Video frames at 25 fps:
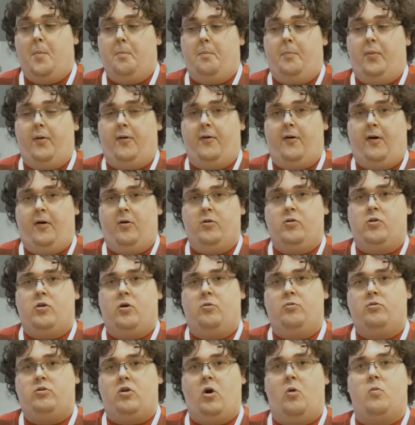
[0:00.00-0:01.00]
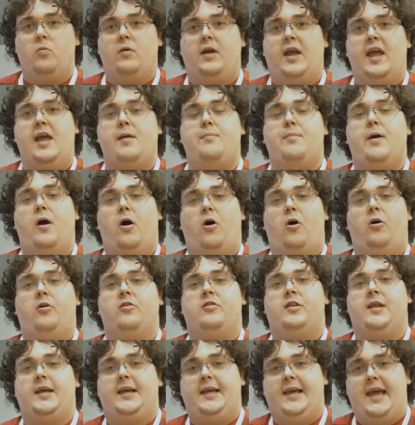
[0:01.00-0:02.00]
but also don't keep it all
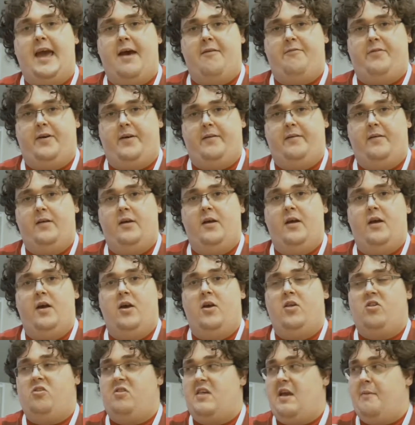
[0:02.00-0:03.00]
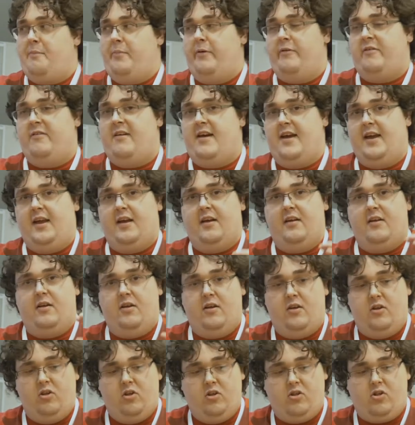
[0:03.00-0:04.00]
together. Separate
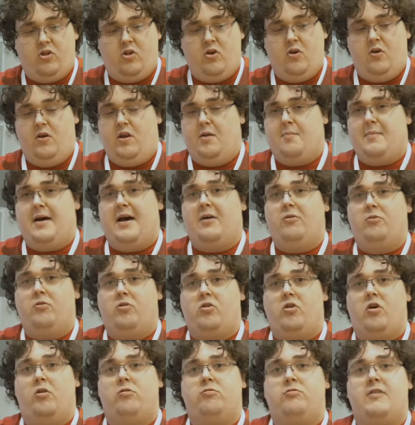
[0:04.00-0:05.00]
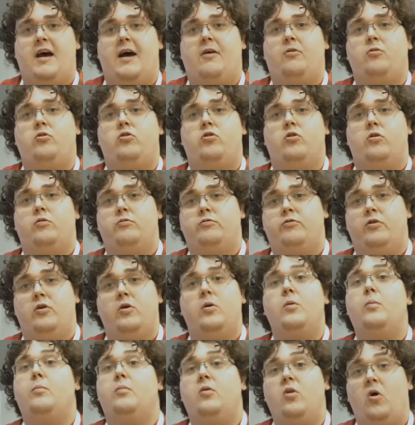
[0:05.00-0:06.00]
certain amounts around your
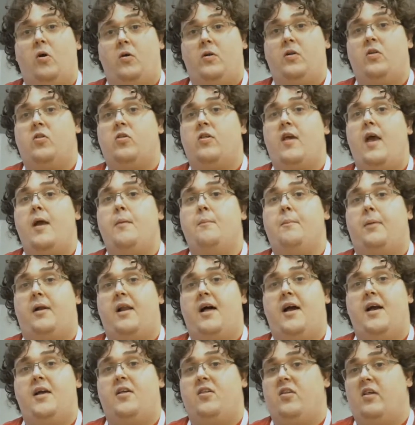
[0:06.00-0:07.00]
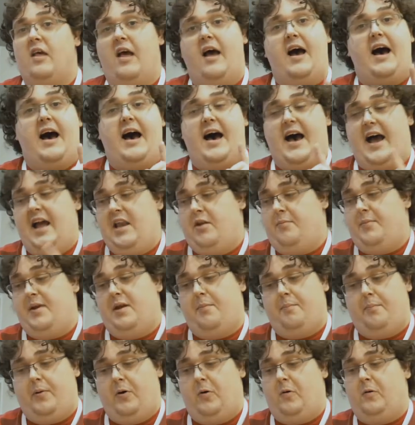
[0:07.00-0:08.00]
room, not in the same place. Hide them in a
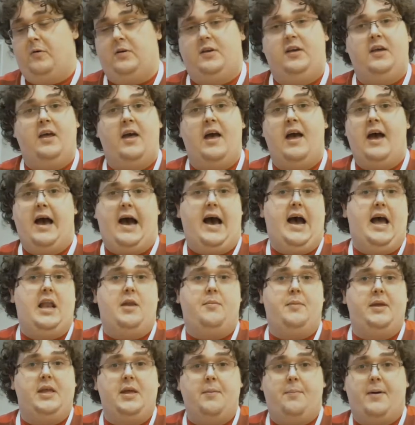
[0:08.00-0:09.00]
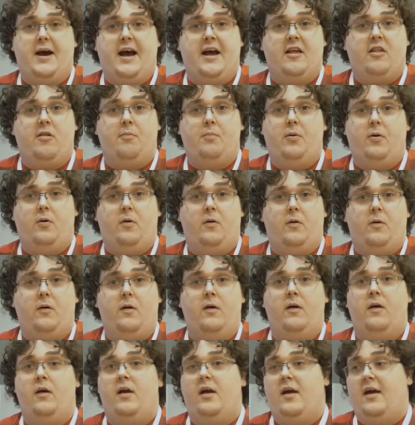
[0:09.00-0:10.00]
book, hide them in your passport,
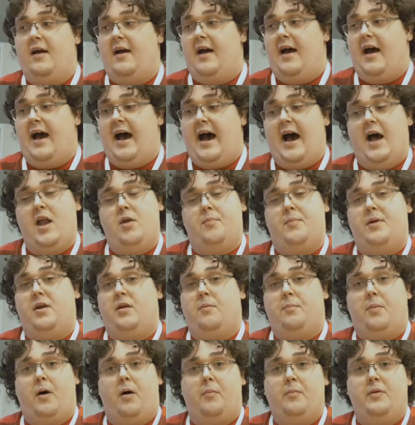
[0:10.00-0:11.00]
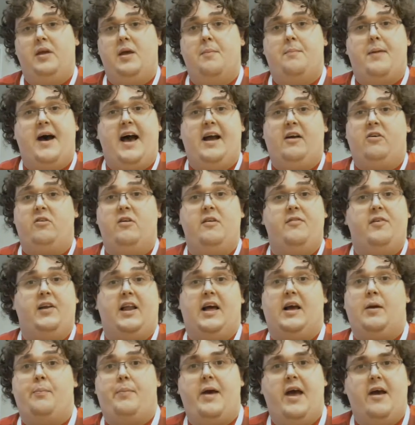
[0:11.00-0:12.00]
hide them in the bottom of your bag, or even like
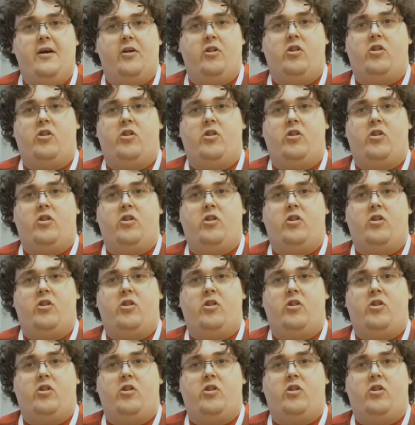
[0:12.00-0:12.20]
a pair of